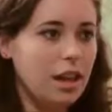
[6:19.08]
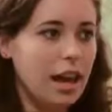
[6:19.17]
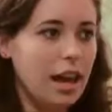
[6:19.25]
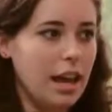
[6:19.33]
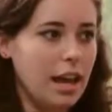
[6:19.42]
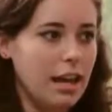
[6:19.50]

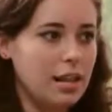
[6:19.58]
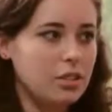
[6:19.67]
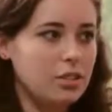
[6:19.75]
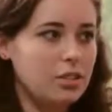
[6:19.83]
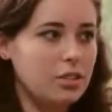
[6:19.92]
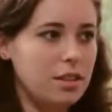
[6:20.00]

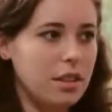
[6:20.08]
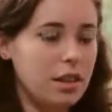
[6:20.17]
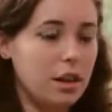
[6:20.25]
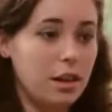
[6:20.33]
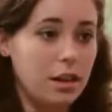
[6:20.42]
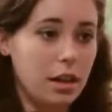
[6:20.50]
and the
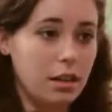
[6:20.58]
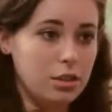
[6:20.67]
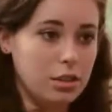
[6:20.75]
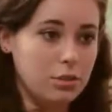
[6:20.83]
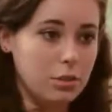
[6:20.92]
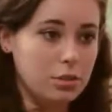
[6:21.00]

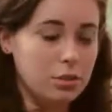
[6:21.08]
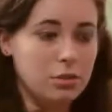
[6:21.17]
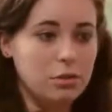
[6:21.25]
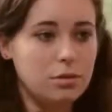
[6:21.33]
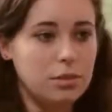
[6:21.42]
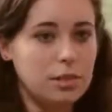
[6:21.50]
archaeology field
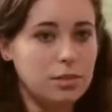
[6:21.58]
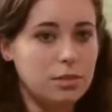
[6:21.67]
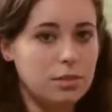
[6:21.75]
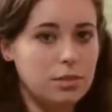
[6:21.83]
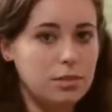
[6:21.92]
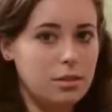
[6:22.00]
school
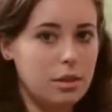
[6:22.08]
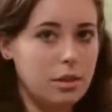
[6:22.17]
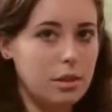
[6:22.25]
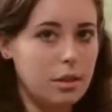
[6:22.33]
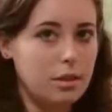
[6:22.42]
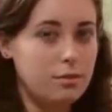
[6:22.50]
is
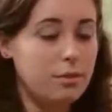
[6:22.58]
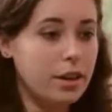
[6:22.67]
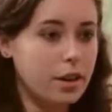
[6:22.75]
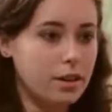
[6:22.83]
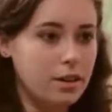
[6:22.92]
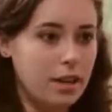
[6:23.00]
a
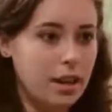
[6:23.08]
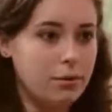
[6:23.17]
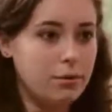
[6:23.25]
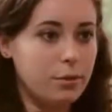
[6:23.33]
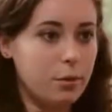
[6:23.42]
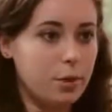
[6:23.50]
very good thing
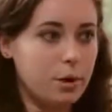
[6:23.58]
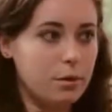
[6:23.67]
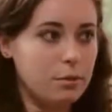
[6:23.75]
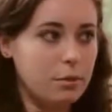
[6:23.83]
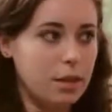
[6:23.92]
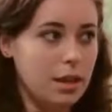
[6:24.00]

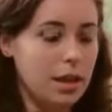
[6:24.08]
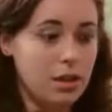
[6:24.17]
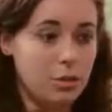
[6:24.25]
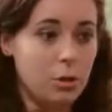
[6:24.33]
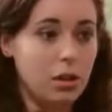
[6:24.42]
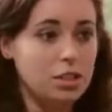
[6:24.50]
for the
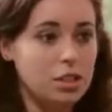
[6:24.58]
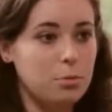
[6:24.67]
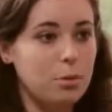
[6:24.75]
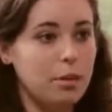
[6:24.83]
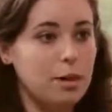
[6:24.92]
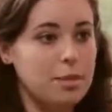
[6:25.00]
anthropology
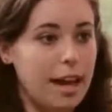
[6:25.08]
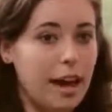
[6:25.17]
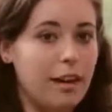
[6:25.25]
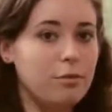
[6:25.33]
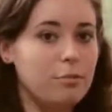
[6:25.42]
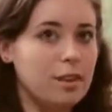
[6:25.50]
program to
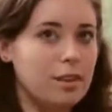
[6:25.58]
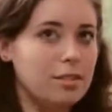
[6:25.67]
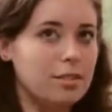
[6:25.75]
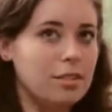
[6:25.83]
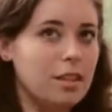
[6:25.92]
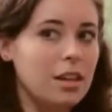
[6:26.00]
have,
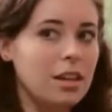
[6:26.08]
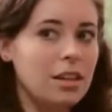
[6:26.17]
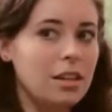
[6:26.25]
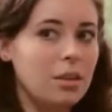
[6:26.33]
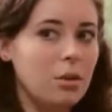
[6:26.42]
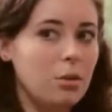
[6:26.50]
because
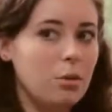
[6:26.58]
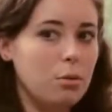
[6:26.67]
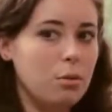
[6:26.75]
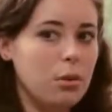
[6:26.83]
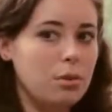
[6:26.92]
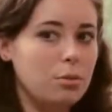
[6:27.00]

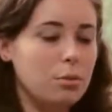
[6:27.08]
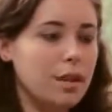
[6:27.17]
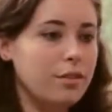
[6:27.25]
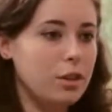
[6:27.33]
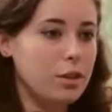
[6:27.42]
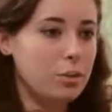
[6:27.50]

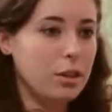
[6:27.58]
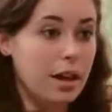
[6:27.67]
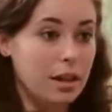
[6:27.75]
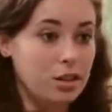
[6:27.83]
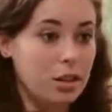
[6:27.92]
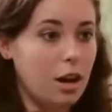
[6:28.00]
whenever you
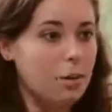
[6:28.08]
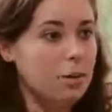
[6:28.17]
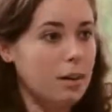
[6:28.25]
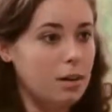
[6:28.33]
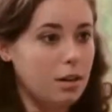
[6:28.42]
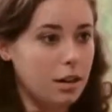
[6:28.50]
get a job
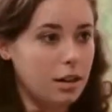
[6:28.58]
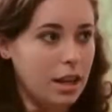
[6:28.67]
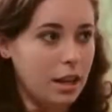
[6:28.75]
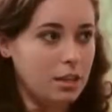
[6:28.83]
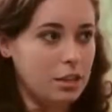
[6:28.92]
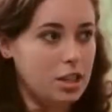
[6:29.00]
in
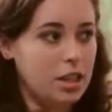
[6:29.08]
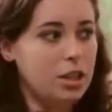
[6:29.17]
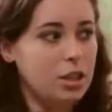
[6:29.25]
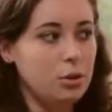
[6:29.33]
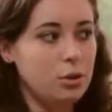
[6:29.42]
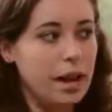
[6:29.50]
archaeology,
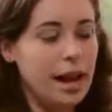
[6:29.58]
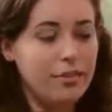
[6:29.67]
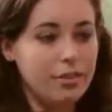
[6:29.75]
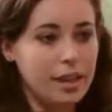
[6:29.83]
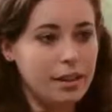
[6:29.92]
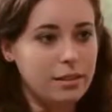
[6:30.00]
you have
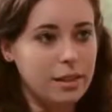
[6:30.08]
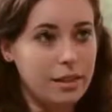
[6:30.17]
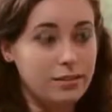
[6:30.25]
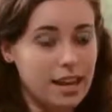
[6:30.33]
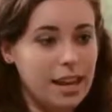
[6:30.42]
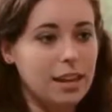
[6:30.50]
to
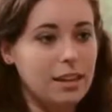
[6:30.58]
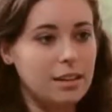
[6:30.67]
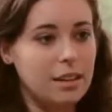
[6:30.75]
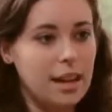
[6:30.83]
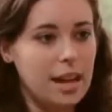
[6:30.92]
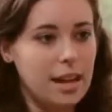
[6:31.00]
have
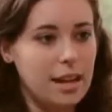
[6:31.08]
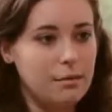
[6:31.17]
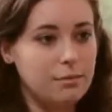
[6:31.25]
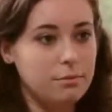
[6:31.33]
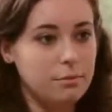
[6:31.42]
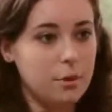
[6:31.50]
taken a
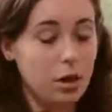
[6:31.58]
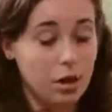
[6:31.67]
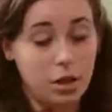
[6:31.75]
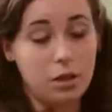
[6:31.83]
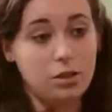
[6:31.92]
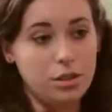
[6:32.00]

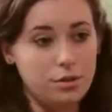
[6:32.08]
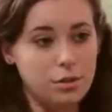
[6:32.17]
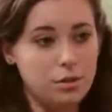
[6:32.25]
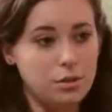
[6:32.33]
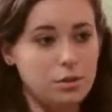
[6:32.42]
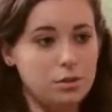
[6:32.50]
archaeology
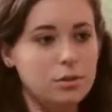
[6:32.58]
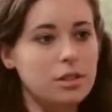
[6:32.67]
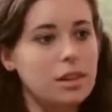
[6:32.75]
field school.